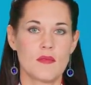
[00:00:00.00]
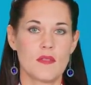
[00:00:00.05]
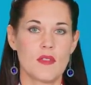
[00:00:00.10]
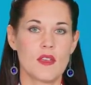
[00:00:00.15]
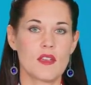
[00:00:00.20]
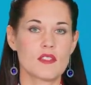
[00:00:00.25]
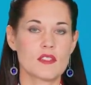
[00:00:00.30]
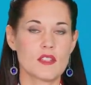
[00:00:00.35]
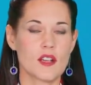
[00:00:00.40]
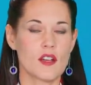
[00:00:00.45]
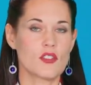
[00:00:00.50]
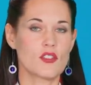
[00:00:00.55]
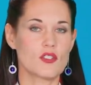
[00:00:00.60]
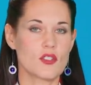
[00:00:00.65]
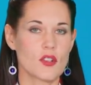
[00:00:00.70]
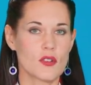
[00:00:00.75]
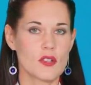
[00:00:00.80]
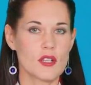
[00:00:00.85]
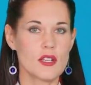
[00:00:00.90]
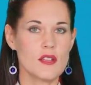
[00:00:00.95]
They saw
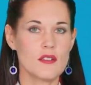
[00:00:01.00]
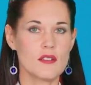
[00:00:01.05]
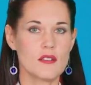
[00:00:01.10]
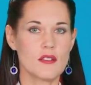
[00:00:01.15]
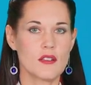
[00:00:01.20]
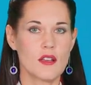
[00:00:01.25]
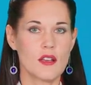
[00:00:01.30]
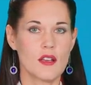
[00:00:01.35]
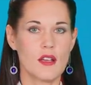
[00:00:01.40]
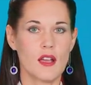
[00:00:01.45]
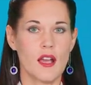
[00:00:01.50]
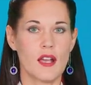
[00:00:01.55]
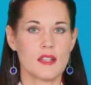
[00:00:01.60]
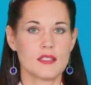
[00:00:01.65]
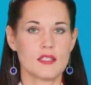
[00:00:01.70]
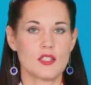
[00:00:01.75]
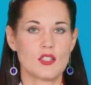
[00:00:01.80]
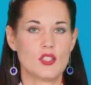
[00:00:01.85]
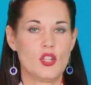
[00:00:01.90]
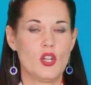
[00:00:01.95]
Jody
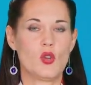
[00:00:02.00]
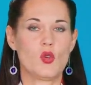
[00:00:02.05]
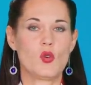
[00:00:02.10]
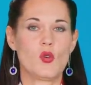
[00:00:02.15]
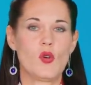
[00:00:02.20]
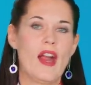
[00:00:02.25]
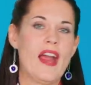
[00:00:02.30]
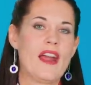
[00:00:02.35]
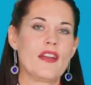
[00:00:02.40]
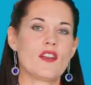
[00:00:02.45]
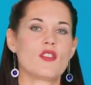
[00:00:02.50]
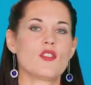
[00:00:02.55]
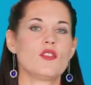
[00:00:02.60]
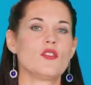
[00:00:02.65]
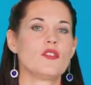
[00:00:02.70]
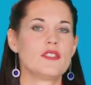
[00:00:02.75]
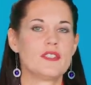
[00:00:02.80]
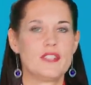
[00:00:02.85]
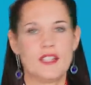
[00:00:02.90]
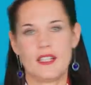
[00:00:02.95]
as a
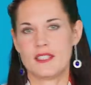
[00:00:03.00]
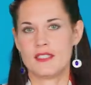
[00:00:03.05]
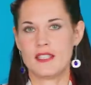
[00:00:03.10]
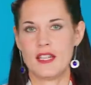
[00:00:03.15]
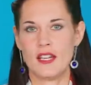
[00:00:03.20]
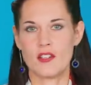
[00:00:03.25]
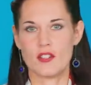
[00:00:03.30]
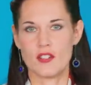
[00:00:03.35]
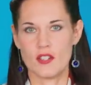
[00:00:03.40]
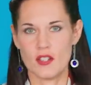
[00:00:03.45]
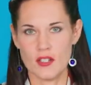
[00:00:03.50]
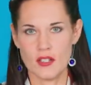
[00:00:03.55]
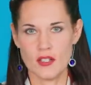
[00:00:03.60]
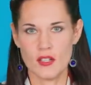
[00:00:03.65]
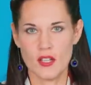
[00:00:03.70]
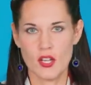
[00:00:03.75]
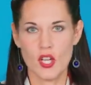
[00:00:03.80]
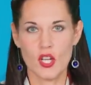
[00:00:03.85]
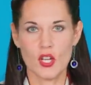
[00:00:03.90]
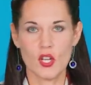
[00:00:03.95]
tyrannical dictator
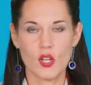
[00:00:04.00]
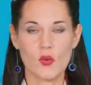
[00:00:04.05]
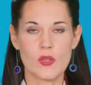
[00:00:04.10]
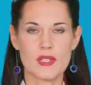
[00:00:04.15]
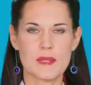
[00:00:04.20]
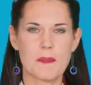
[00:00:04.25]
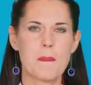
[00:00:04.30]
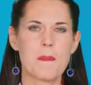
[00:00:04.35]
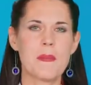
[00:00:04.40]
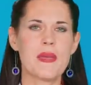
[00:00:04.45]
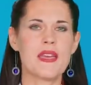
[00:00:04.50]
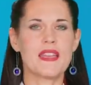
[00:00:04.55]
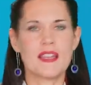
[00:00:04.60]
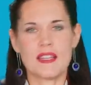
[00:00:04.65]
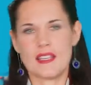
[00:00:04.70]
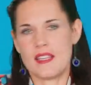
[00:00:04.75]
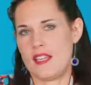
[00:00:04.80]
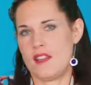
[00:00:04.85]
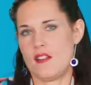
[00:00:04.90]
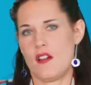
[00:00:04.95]
who was
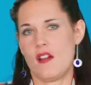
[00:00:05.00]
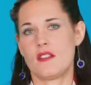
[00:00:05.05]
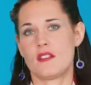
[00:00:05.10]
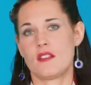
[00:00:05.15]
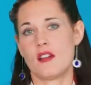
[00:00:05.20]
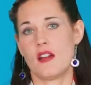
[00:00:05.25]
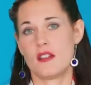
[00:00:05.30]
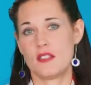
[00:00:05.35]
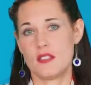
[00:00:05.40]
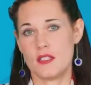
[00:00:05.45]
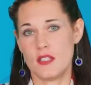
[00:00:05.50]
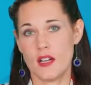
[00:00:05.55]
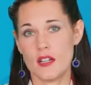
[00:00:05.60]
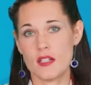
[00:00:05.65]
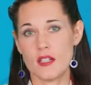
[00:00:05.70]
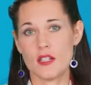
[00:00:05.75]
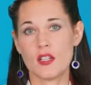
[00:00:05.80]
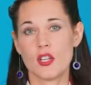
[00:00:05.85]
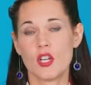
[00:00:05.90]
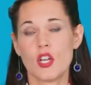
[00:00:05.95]
picking on
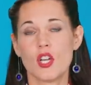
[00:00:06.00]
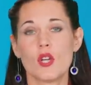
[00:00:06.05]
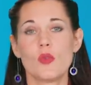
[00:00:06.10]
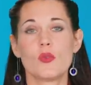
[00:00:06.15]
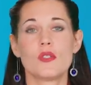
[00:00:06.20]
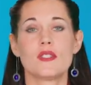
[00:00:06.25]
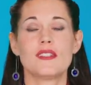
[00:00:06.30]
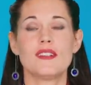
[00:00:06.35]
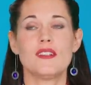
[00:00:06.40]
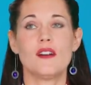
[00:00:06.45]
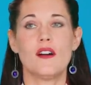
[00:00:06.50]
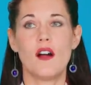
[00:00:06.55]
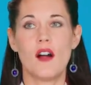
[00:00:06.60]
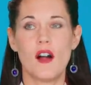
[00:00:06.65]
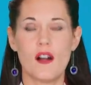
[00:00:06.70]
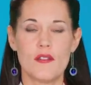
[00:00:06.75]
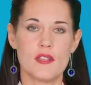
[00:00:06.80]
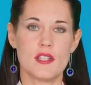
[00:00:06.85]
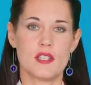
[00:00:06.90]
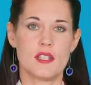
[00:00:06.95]
Tatiana, who was the
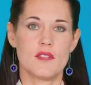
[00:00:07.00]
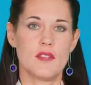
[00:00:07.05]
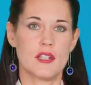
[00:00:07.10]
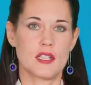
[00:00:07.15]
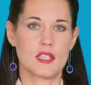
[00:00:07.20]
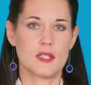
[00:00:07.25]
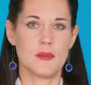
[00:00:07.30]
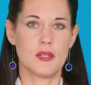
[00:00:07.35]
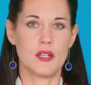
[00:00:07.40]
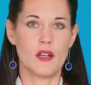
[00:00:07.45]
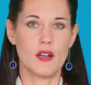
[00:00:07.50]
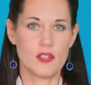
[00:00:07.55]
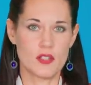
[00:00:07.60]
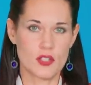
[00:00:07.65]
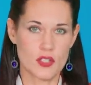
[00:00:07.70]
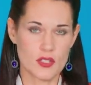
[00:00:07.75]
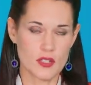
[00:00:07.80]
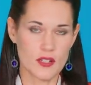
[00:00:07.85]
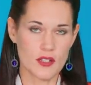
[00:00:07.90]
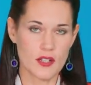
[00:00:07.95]
obvious victim and
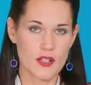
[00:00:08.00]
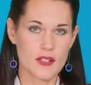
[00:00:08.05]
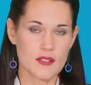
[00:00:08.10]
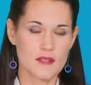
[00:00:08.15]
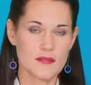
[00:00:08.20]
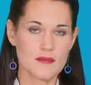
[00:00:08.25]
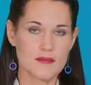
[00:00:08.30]
underdog.